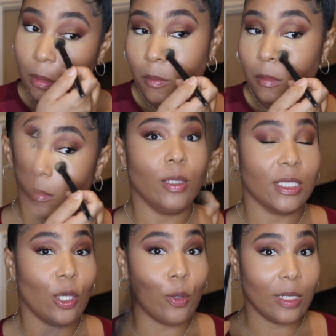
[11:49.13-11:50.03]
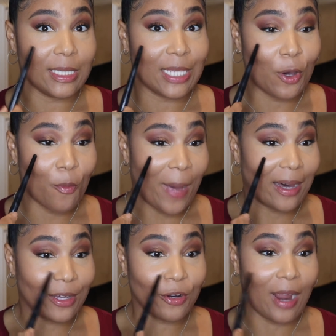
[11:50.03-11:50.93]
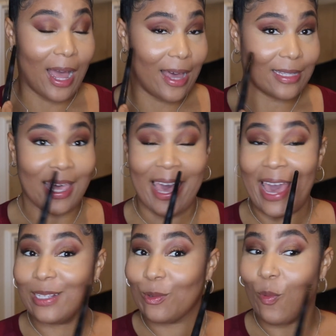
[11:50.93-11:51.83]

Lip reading: And you can totally tell my under eyes has